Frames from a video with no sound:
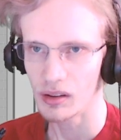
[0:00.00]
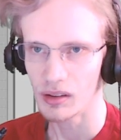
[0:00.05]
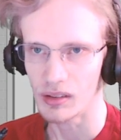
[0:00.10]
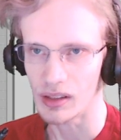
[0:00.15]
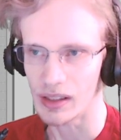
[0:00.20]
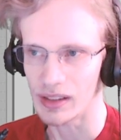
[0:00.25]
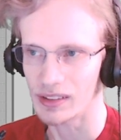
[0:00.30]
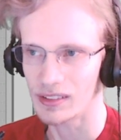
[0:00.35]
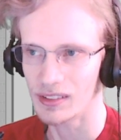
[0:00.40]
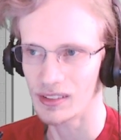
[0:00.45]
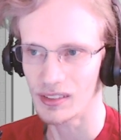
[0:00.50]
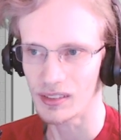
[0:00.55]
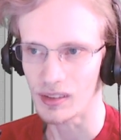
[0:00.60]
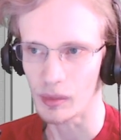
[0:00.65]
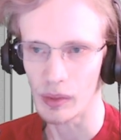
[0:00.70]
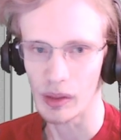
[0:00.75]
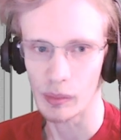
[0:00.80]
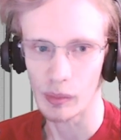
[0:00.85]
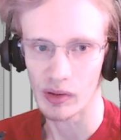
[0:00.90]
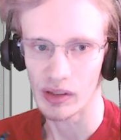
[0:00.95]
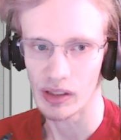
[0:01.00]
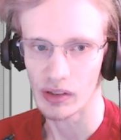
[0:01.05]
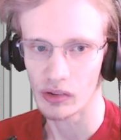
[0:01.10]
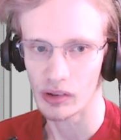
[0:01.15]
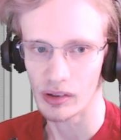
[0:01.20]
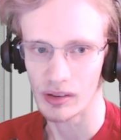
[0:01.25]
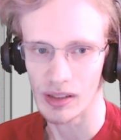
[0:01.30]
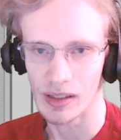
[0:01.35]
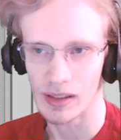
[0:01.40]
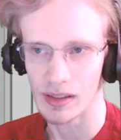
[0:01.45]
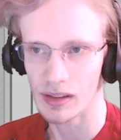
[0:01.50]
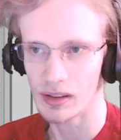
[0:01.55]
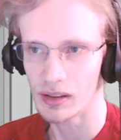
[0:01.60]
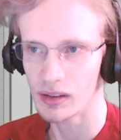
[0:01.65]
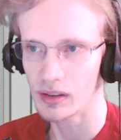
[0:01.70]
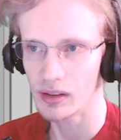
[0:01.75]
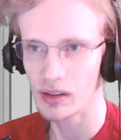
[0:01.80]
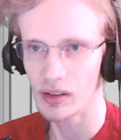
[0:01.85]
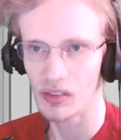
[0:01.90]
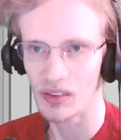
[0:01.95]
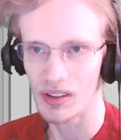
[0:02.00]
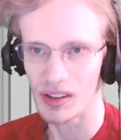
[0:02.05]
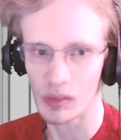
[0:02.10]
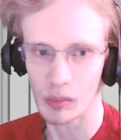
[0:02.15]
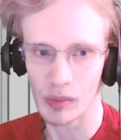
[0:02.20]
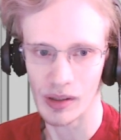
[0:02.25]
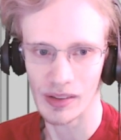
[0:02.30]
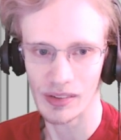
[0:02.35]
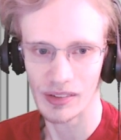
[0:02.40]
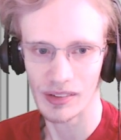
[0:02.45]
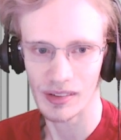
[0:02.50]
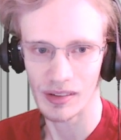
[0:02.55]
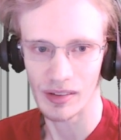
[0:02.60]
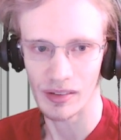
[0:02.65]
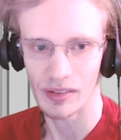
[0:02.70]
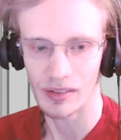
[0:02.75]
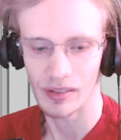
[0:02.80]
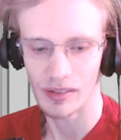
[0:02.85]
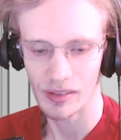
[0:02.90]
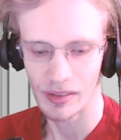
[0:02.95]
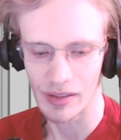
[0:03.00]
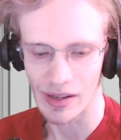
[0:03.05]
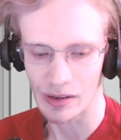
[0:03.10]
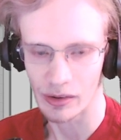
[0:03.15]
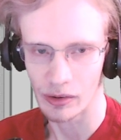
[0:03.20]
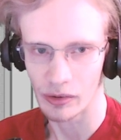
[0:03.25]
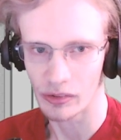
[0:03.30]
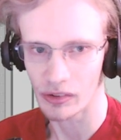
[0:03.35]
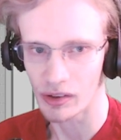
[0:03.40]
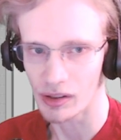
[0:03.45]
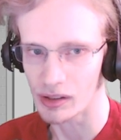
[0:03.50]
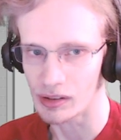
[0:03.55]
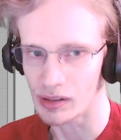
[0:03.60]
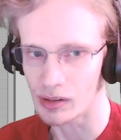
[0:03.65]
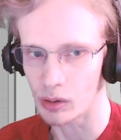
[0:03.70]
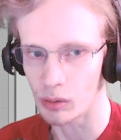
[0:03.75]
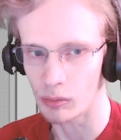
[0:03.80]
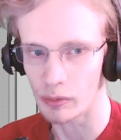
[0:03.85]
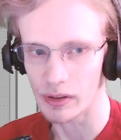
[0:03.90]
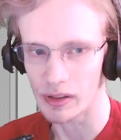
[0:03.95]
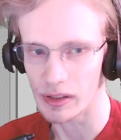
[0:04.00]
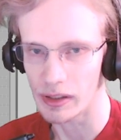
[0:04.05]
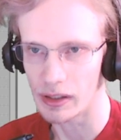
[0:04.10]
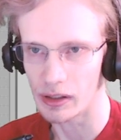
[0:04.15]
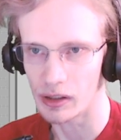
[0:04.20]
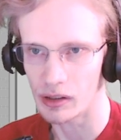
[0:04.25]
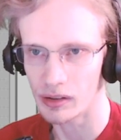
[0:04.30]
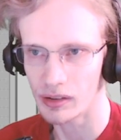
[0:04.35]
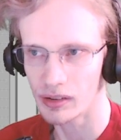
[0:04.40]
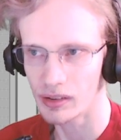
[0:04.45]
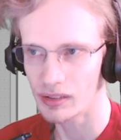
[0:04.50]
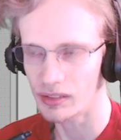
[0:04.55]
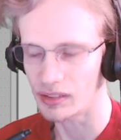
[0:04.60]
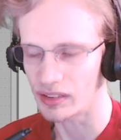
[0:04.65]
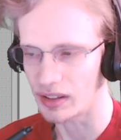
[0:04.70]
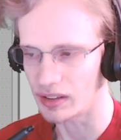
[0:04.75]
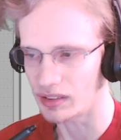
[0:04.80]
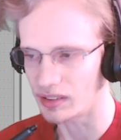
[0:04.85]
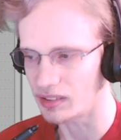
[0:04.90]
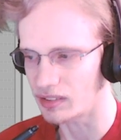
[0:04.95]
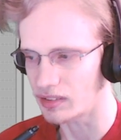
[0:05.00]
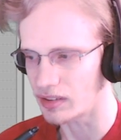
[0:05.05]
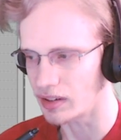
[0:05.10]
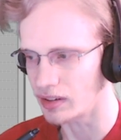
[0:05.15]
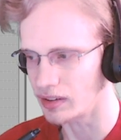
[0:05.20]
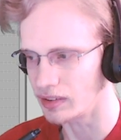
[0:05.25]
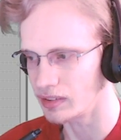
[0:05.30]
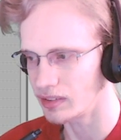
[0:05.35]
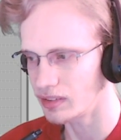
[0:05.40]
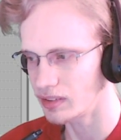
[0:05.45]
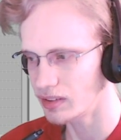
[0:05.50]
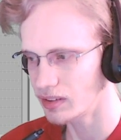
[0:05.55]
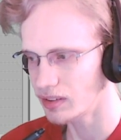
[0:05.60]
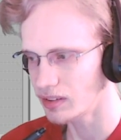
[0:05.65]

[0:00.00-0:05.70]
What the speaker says: Like some of them only took like 6 months, and now they're taking like over a year to get these done.